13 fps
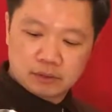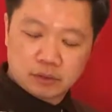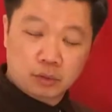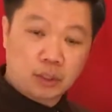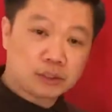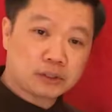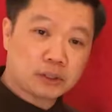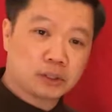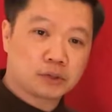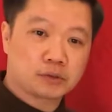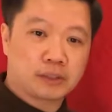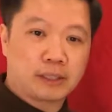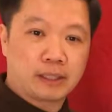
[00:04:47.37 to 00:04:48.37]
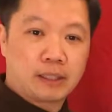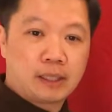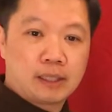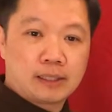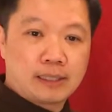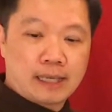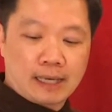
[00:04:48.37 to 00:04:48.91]
Toronto
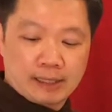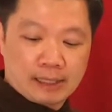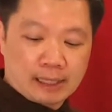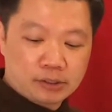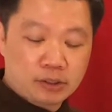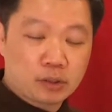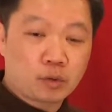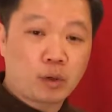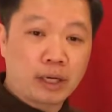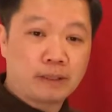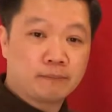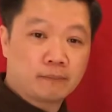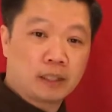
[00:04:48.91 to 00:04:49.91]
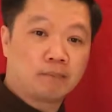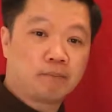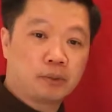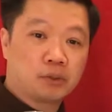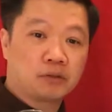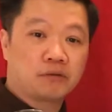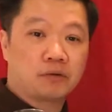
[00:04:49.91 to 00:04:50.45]
today, it's actually quite a
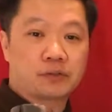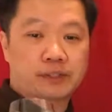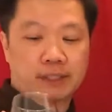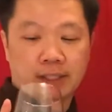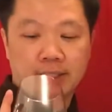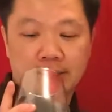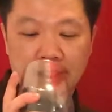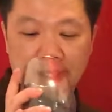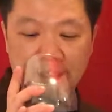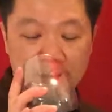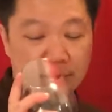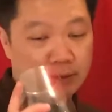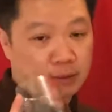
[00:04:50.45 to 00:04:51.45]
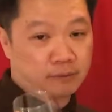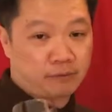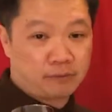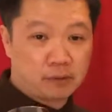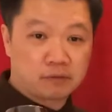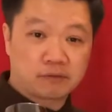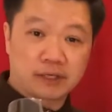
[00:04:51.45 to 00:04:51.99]
beautiful sunny day. It
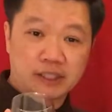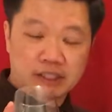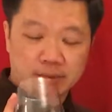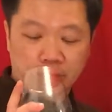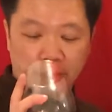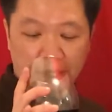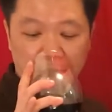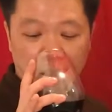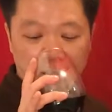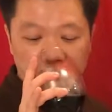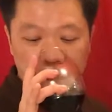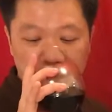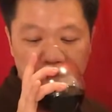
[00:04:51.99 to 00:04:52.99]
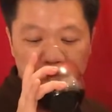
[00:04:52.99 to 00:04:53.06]
feels very spring-like.